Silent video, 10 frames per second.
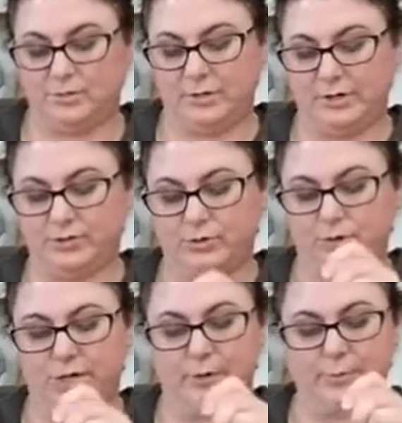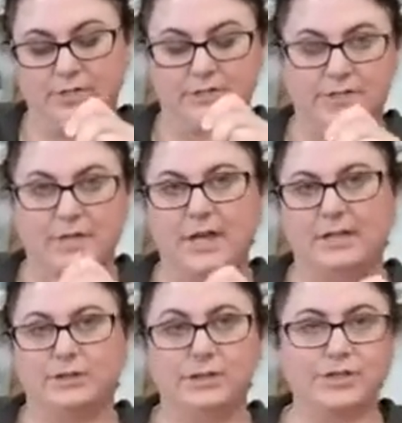when I was growing up because I
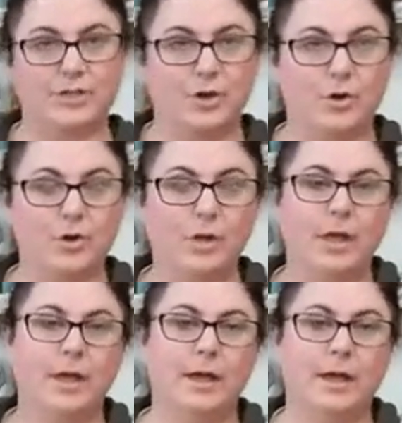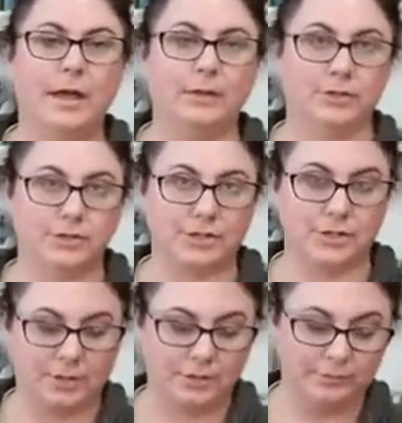learned to sew and I learned to
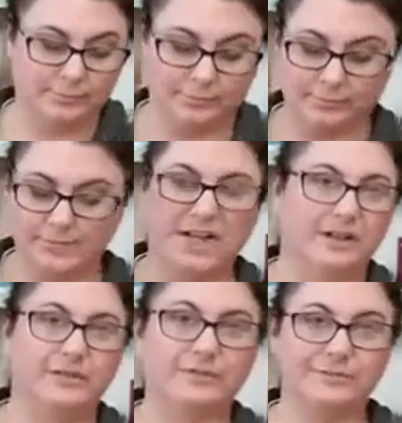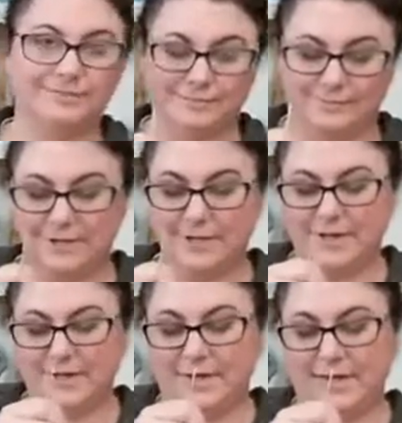cook, kind of.
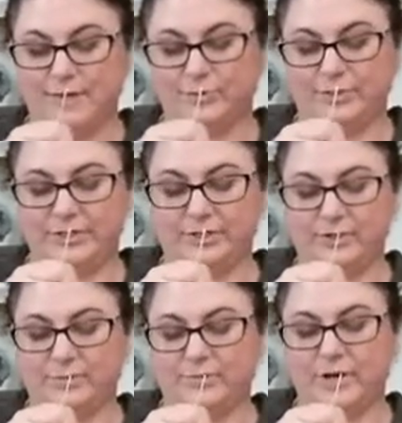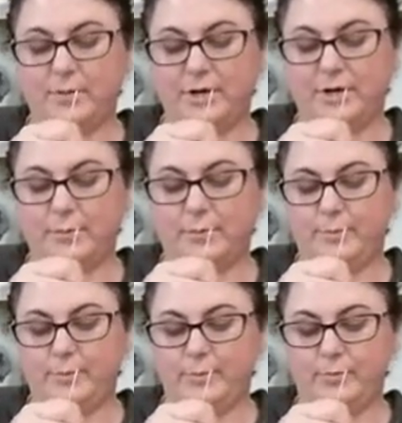I don't really cook very well
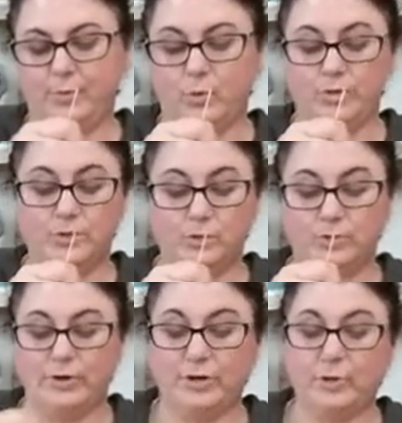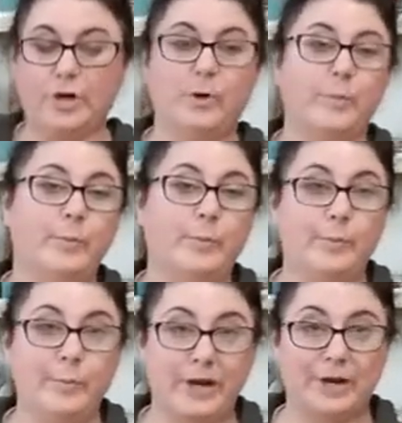or sew very well,
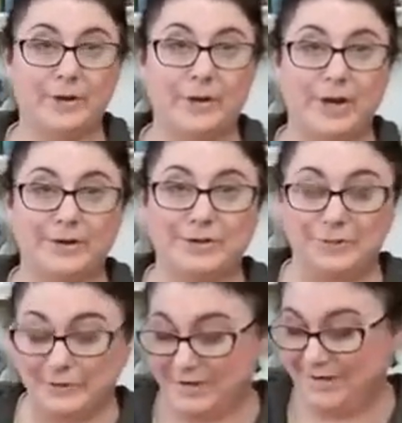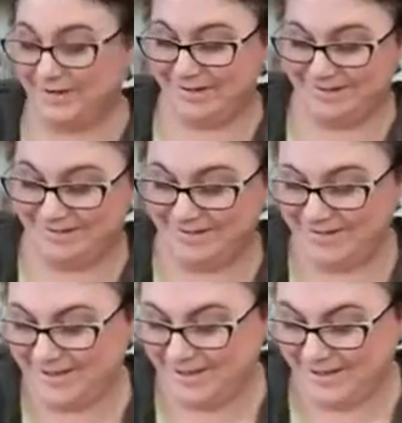but I know how to do it.
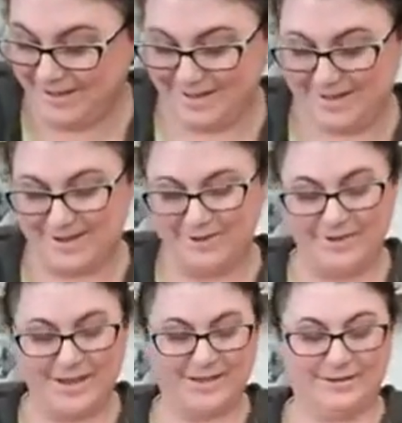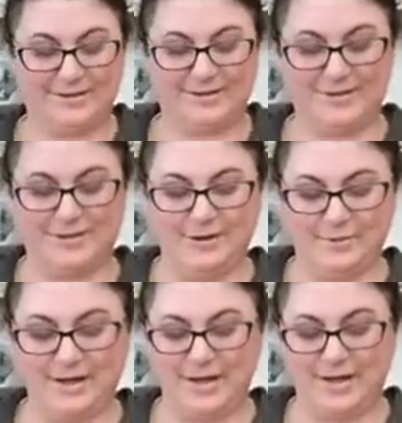Okay, so there
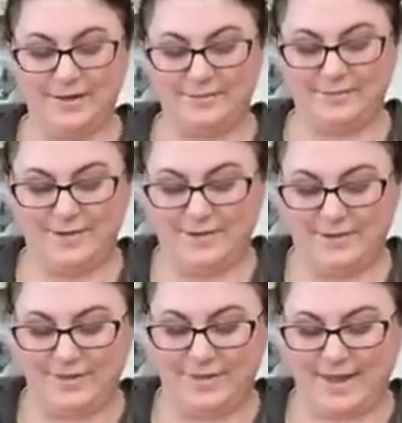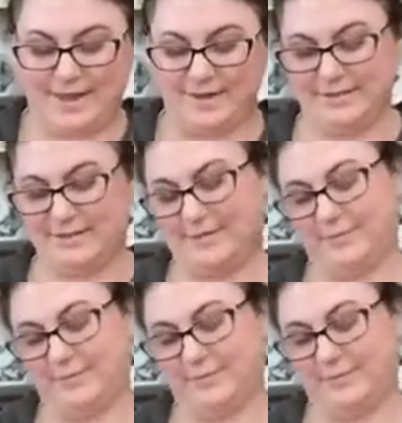we have that